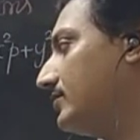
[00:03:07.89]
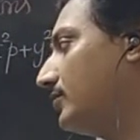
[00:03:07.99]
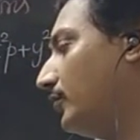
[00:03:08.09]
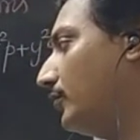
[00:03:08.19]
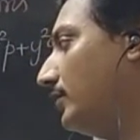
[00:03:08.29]

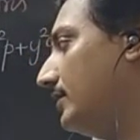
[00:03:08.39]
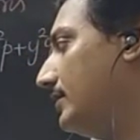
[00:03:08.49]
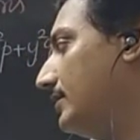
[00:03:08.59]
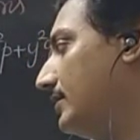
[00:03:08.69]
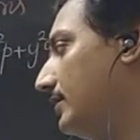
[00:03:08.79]
So
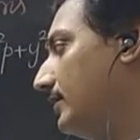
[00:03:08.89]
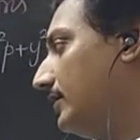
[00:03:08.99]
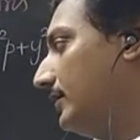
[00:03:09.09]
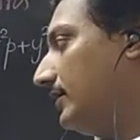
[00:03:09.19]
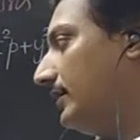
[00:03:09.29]

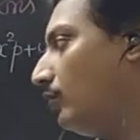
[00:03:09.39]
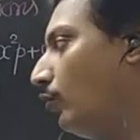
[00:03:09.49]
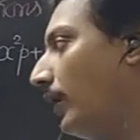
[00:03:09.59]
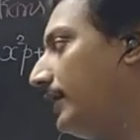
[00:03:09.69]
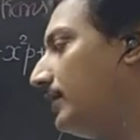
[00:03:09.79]
here
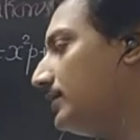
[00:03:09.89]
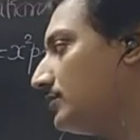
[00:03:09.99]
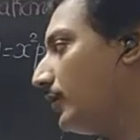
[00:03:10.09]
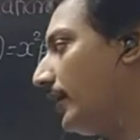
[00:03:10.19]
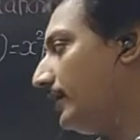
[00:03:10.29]
y
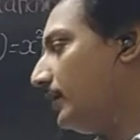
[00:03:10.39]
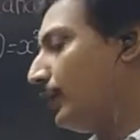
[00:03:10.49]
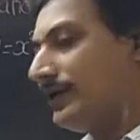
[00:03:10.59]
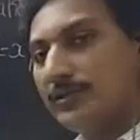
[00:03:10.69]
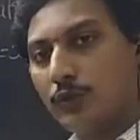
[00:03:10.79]
square dy
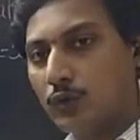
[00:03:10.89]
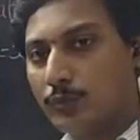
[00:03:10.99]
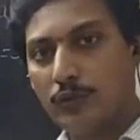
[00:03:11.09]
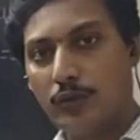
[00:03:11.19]
is group,